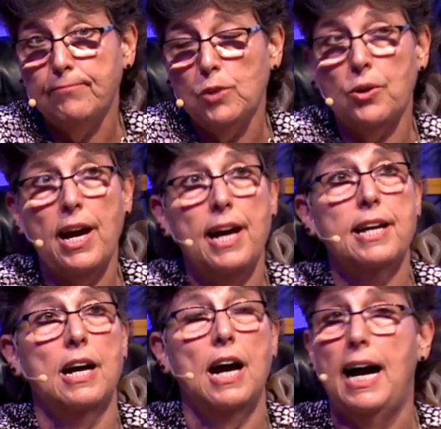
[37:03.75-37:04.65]
Okay?
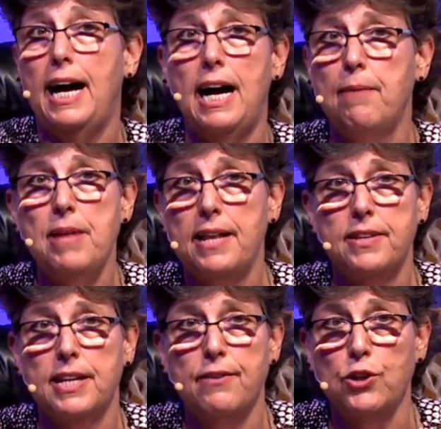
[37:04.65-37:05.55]
I'm not
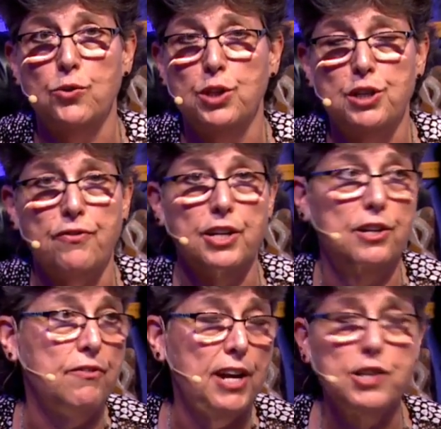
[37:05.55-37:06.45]
giving you the
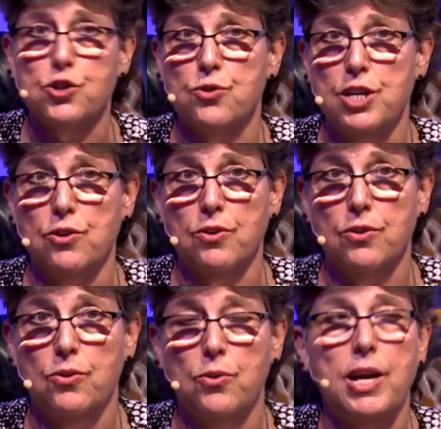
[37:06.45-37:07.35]
definitive answer here.
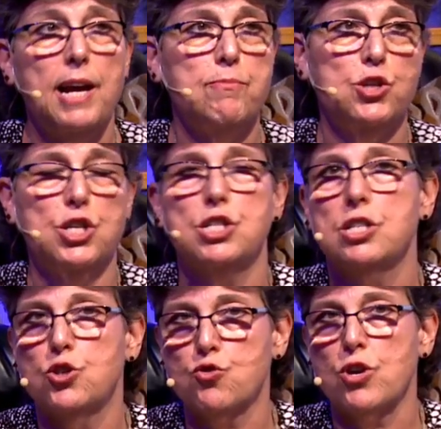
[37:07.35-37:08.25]
Okay? I'm just
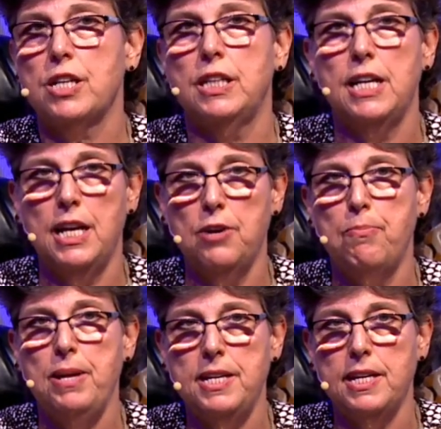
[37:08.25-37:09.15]
strictly an
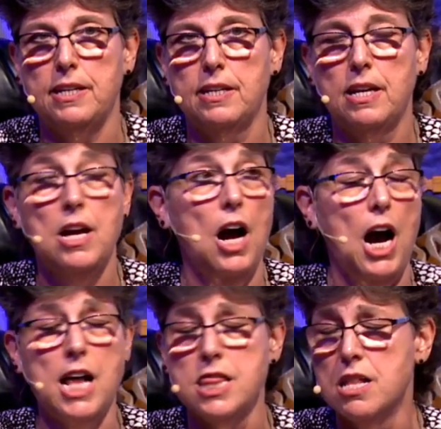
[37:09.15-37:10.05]
opinion.
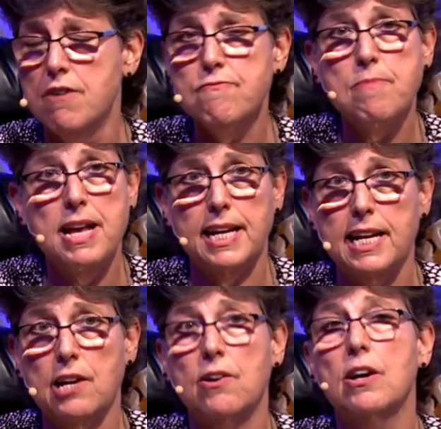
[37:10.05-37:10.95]
I love
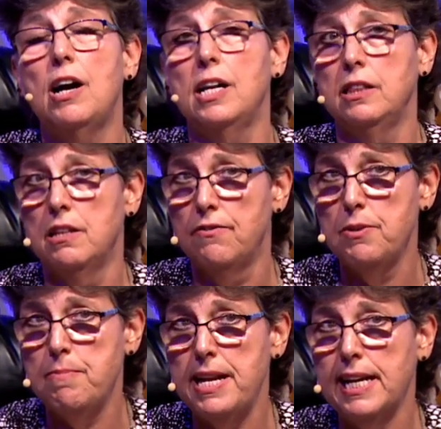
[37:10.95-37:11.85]
Medicare. I love the
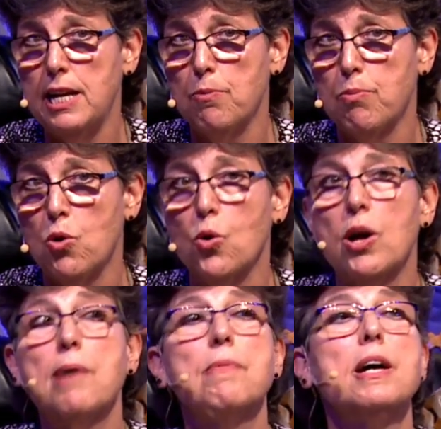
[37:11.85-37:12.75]
Medicare
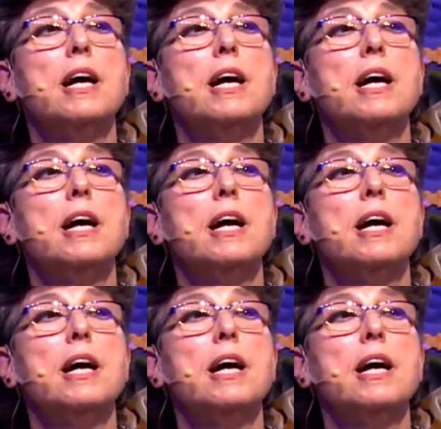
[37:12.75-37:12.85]
program.